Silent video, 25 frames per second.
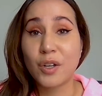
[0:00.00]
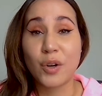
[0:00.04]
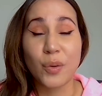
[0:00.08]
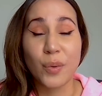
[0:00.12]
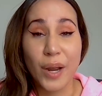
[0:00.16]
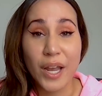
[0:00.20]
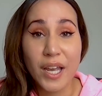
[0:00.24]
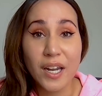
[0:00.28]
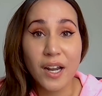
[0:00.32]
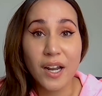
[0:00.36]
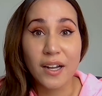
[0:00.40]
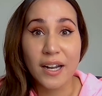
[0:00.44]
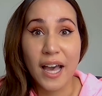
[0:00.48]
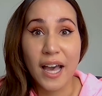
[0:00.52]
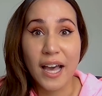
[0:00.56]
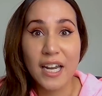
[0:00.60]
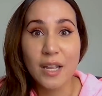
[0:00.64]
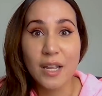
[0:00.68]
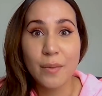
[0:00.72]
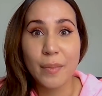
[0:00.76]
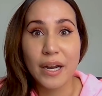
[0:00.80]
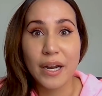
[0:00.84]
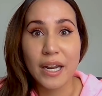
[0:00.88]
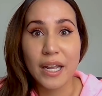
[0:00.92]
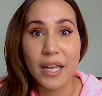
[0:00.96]
great on
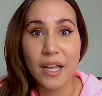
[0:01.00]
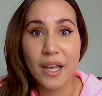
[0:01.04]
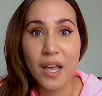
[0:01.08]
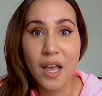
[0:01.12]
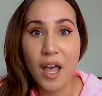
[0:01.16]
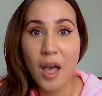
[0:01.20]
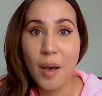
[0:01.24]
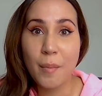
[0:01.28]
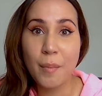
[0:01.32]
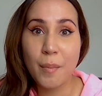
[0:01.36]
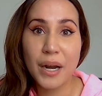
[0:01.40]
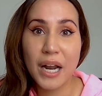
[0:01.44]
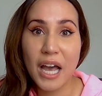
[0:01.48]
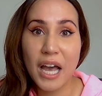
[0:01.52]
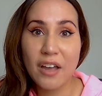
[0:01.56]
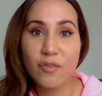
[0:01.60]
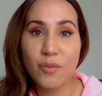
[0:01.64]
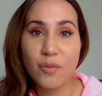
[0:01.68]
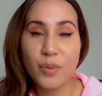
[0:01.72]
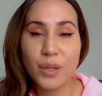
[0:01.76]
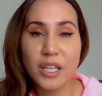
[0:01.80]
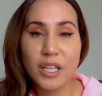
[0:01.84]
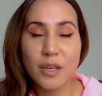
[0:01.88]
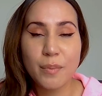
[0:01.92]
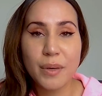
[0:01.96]
anybody, but I've
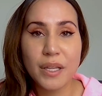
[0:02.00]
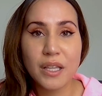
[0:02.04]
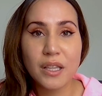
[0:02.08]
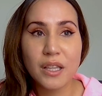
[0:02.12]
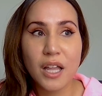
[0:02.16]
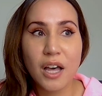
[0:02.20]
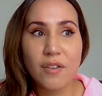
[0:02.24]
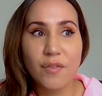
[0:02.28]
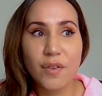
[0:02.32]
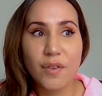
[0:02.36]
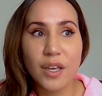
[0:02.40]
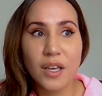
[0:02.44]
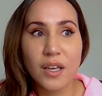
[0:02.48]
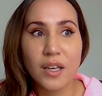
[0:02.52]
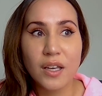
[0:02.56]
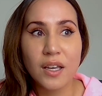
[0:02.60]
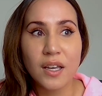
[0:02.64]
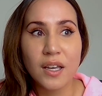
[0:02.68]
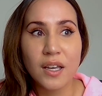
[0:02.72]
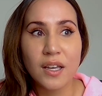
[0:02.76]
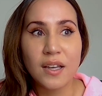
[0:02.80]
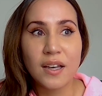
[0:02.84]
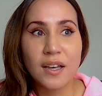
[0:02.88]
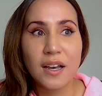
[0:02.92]
really been loving,